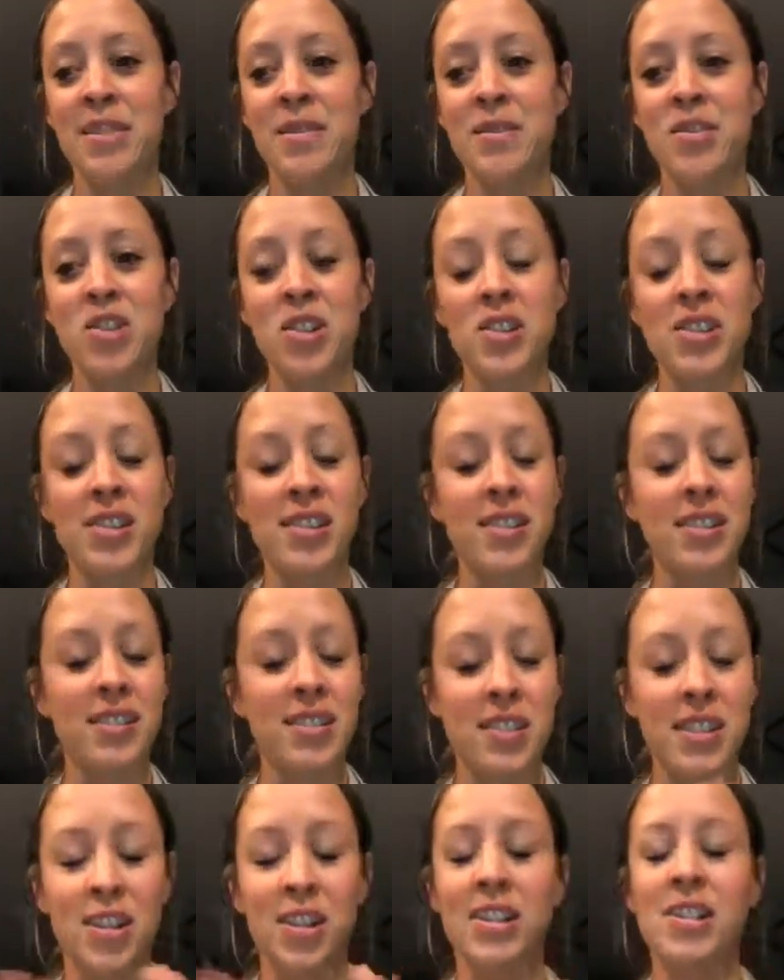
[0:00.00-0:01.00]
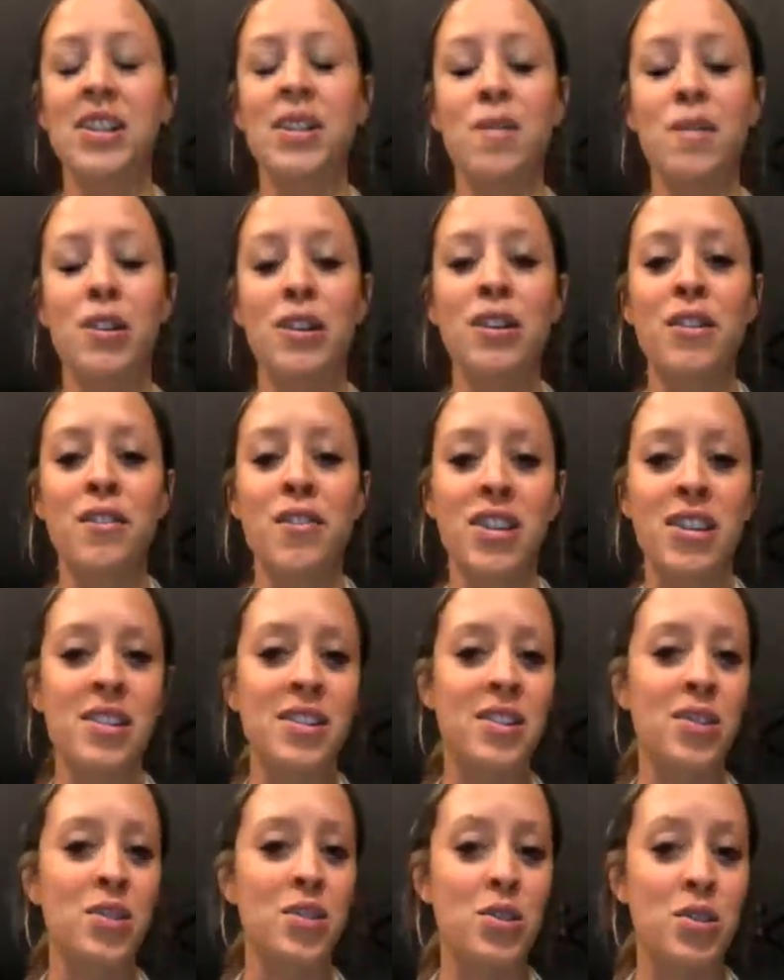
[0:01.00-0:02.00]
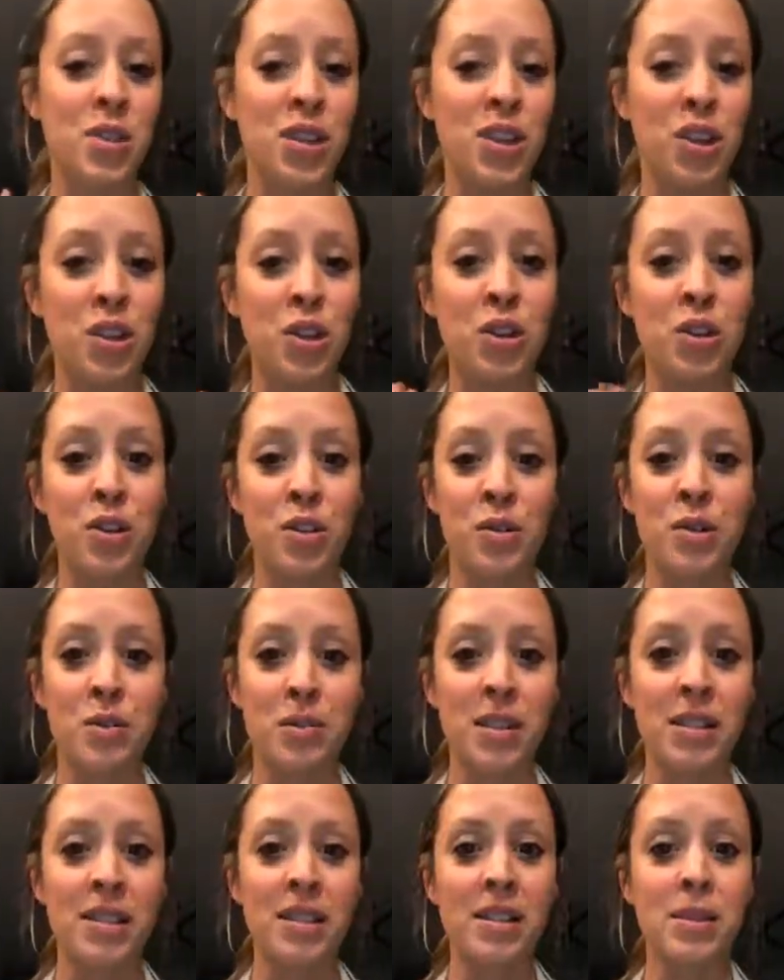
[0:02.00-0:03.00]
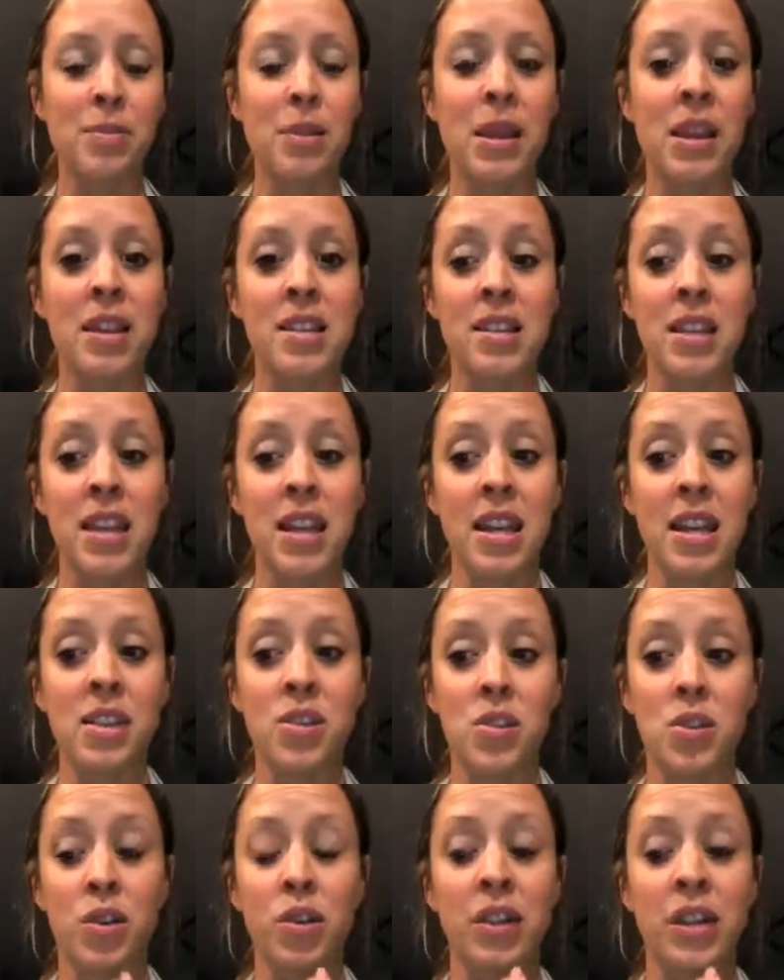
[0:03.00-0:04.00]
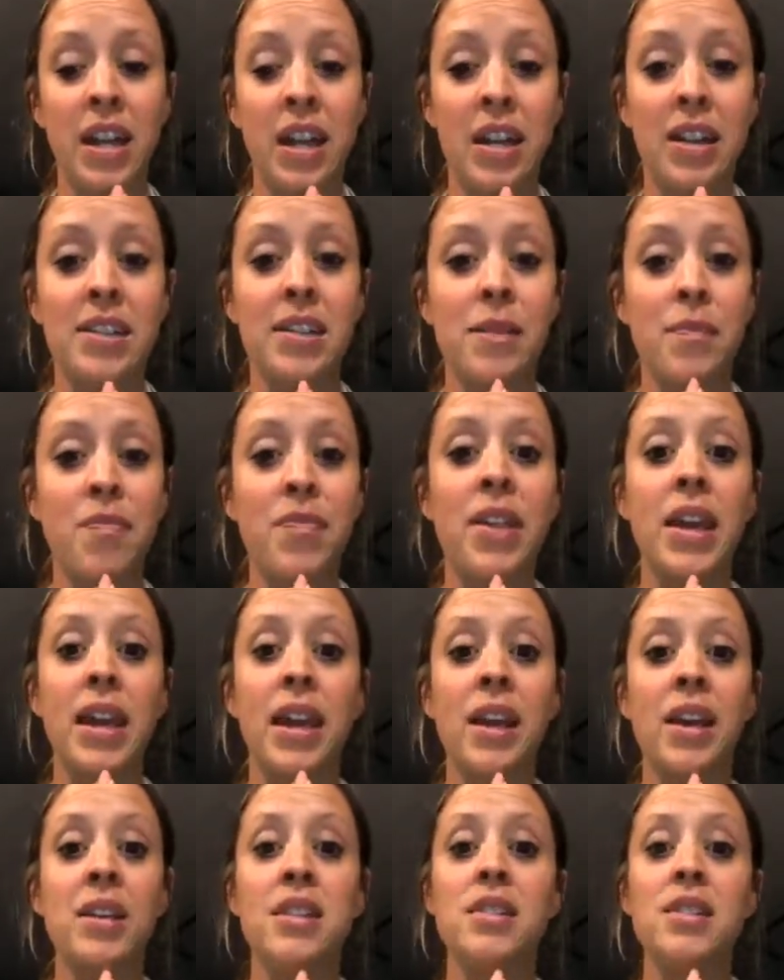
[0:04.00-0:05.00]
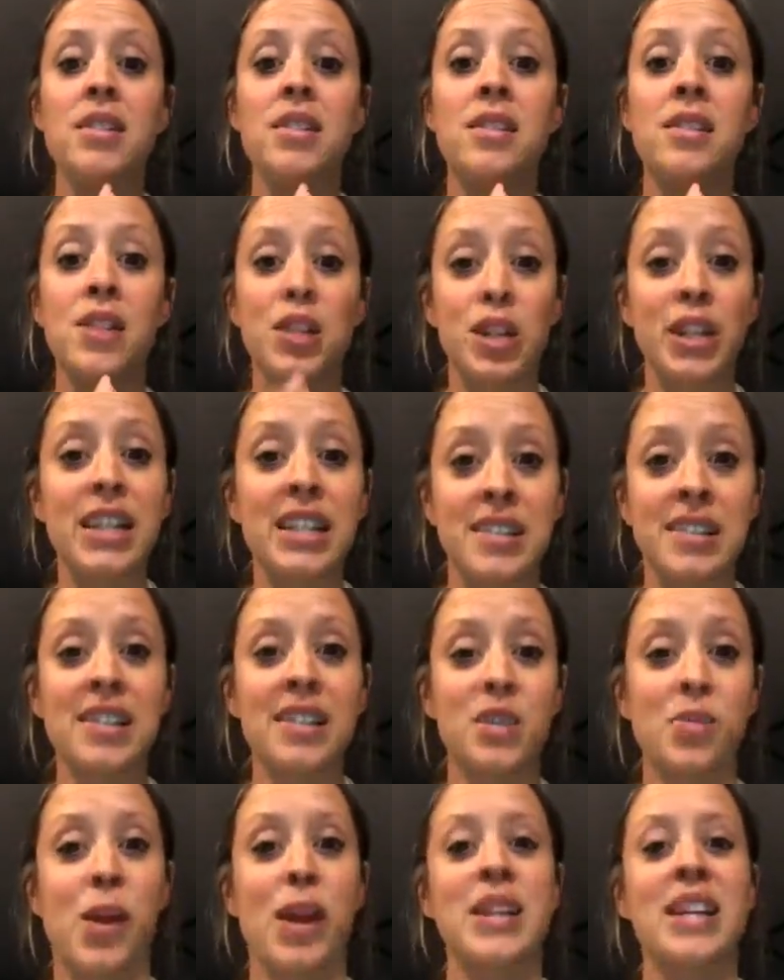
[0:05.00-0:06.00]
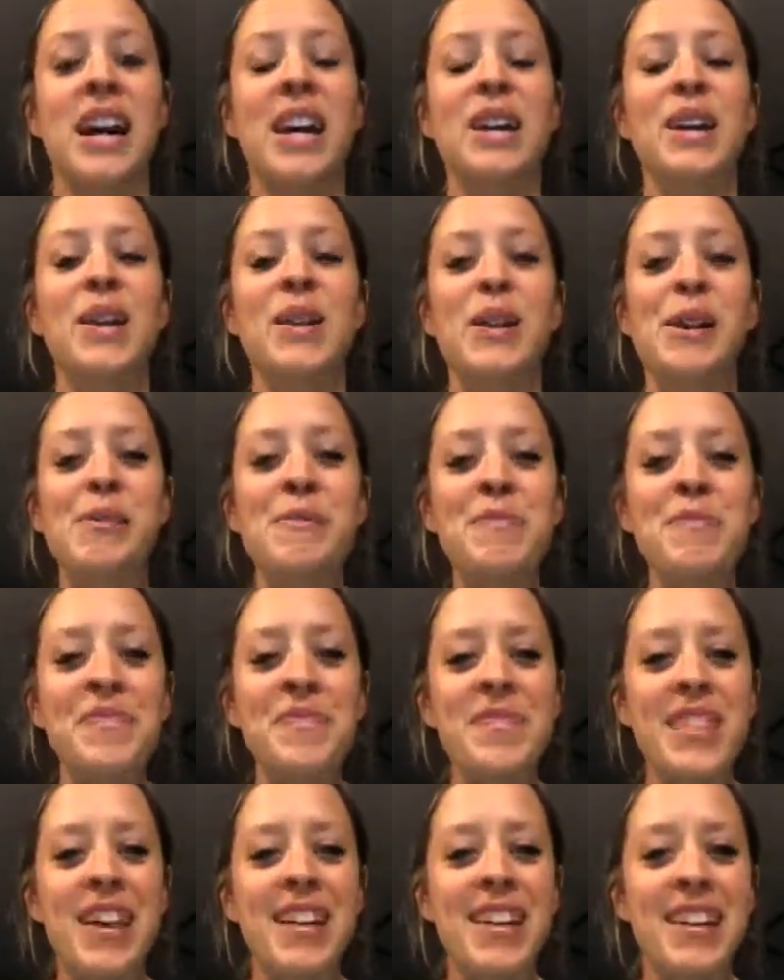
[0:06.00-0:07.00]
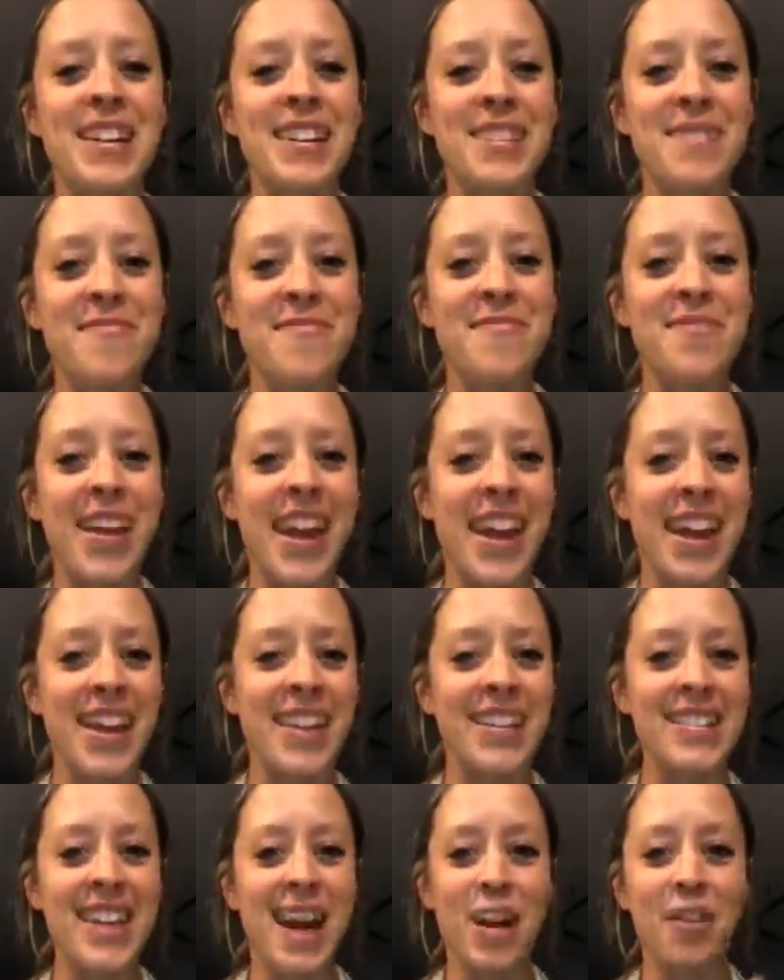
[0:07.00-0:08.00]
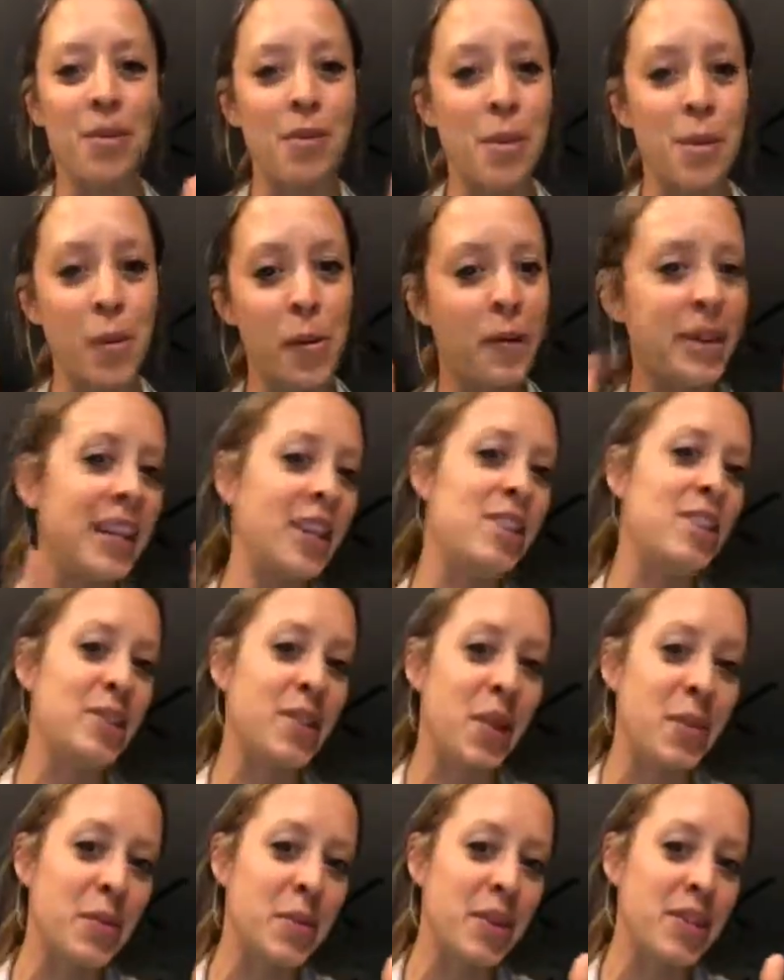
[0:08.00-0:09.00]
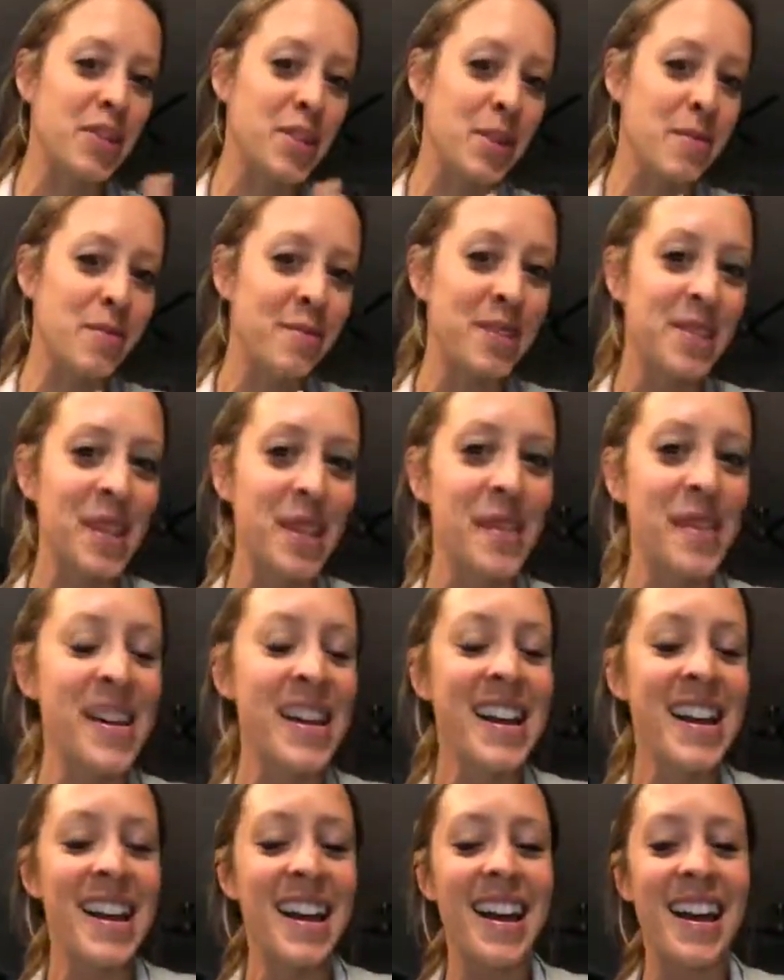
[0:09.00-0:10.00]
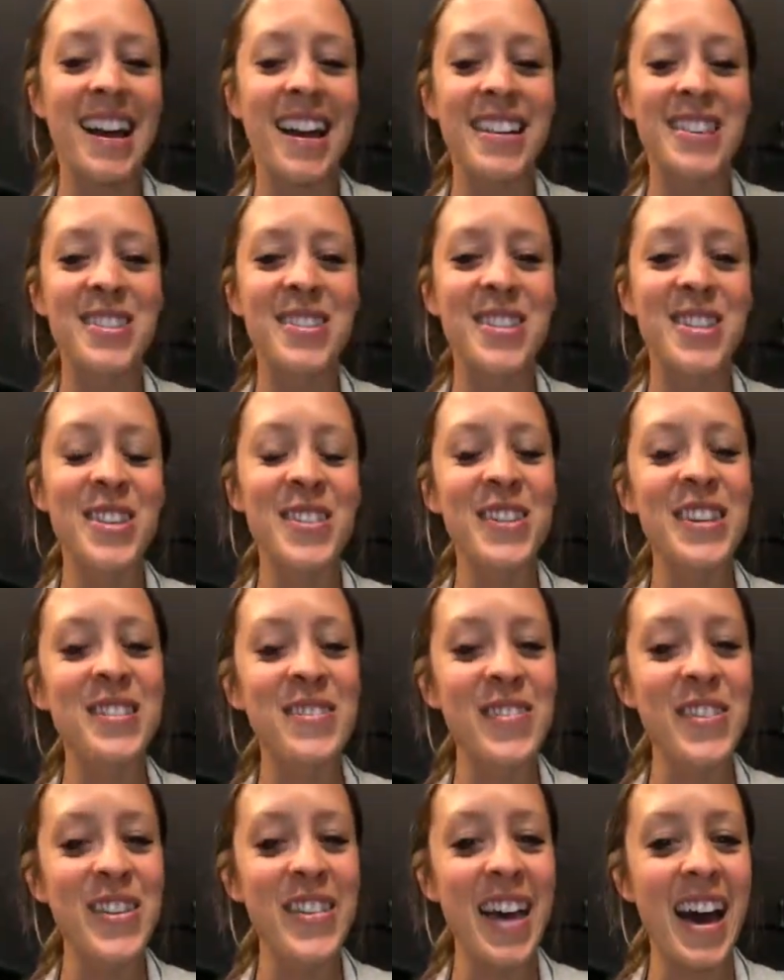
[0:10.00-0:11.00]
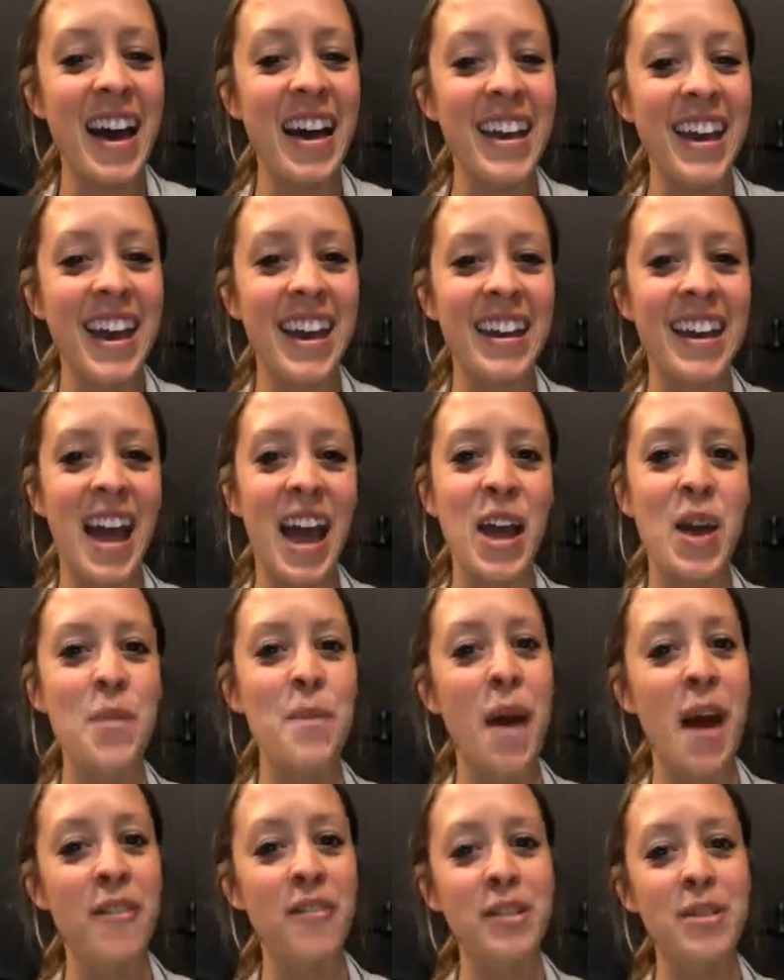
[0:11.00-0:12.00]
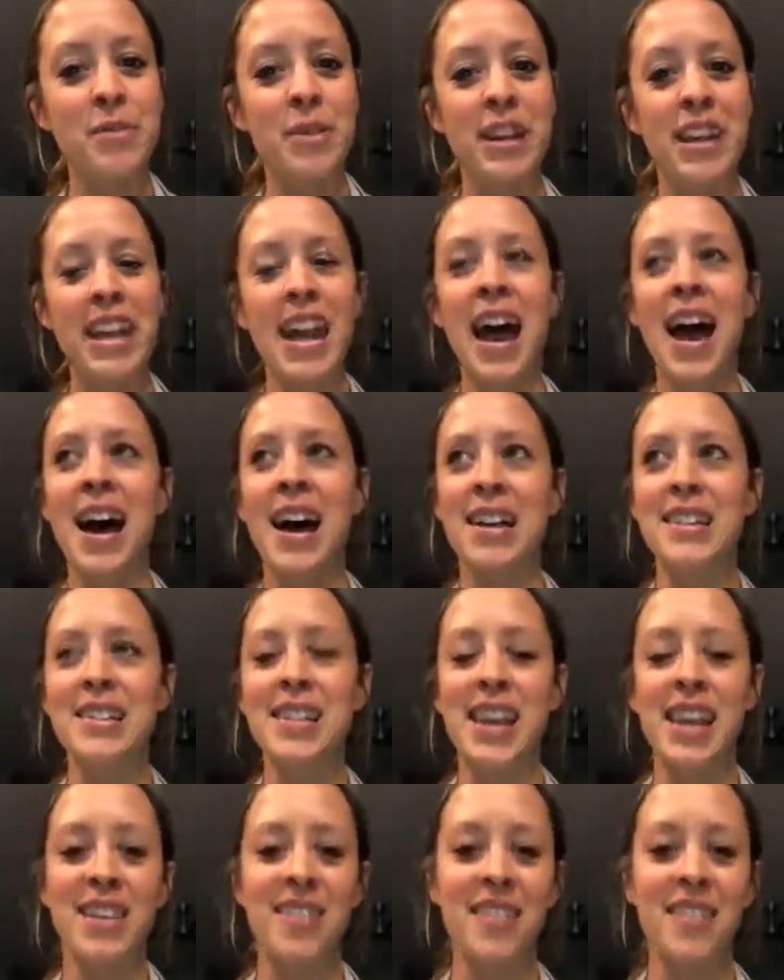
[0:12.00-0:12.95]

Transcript: Just seriously, if you're in the fitness industry, you don't want to miss this, because he has created something seriously spectacular. And I remember when he just had 1 gym. So tune in for that. And I hope everybody has a